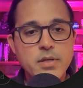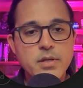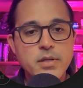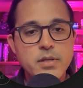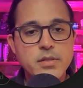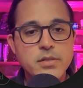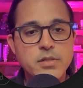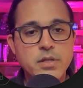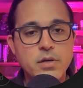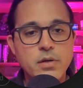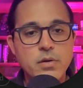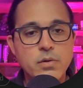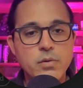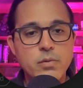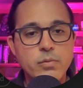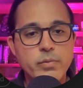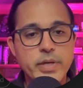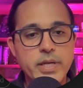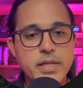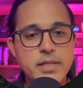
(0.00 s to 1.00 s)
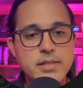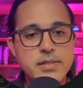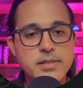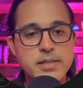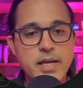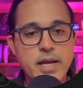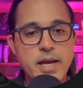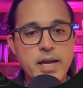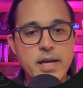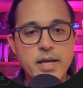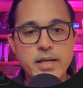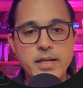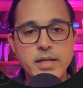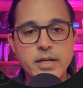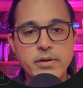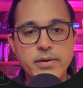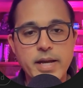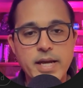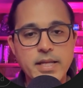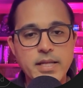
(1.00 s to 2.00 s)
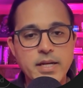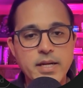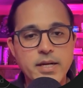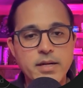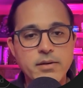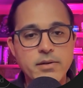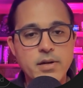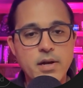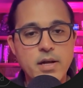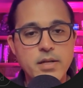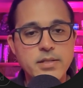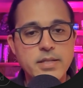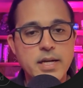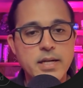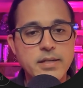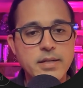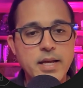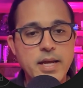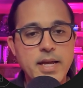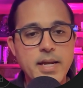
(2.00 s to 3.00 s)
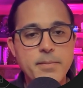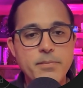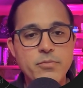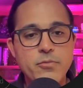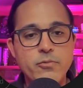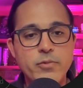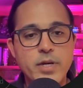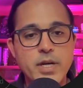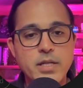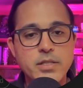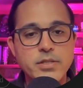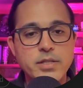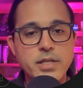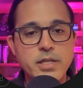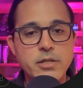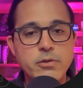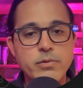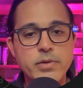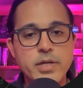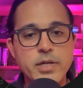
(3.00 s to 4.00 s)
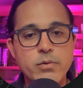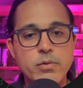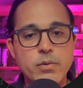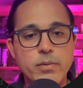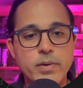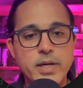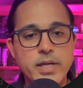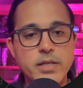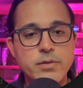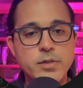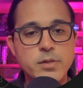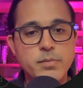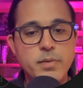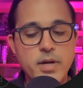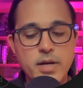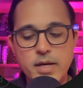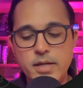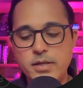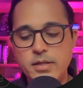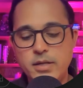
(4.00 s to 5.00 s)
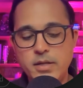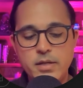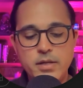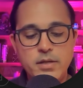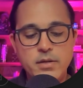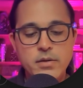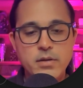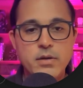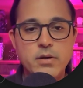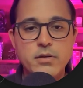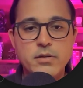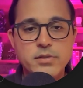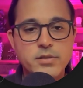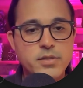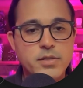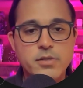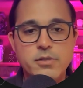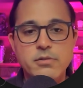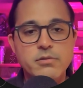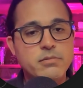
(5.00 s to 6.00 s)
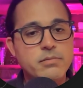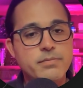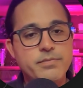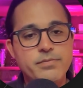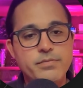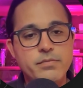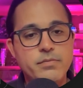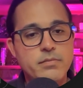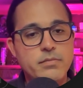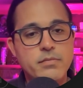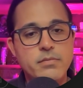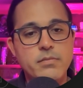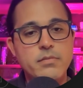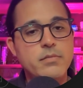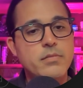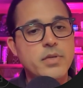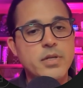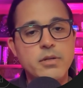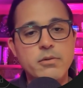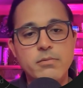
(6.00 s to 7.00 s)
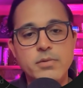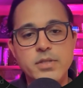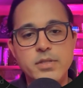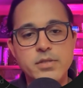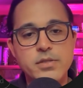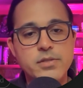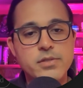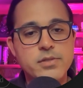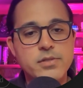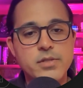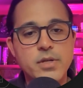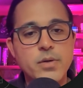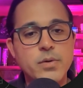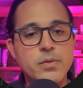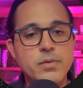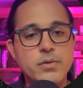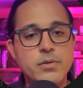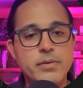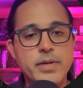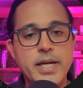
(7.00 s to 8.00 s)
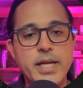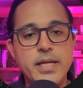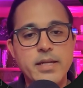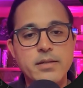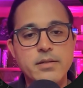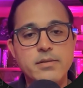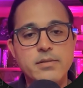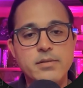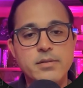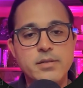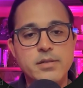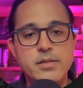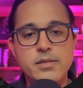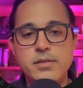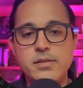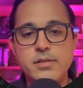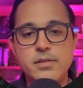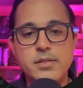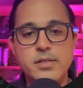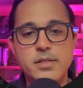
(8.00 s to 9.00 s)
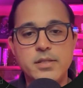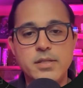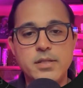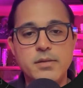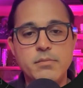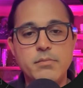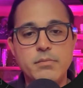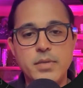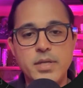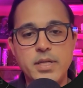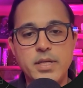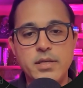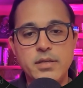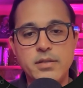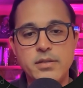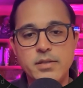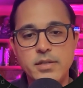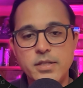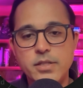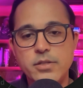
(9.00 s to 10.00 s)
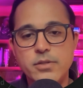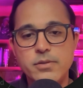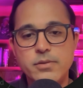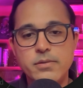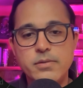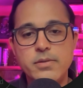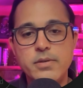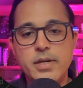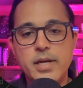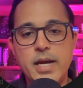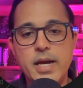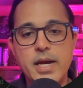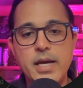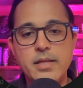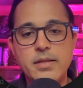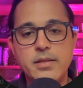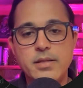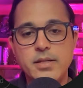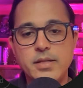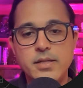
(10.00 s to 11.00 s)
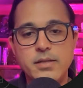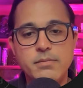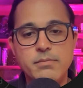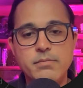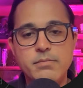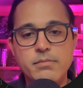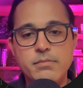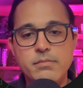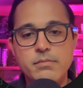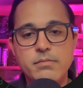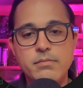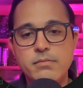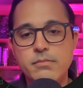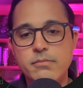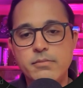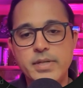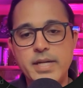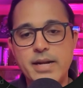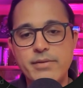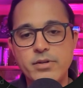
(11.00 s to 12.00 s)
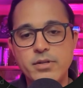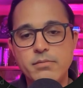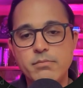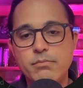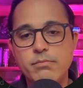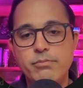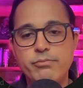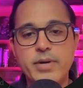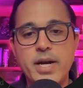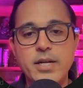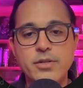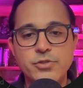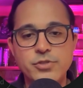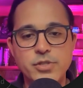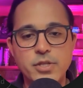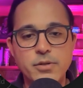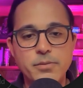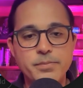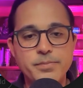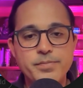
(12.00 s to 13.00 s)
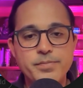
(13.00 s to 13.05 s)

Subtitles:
So we can say, hey there, contact name. We got your inquiry. We're working to respond. Also, it was so great to meet you at the whatever bridal show.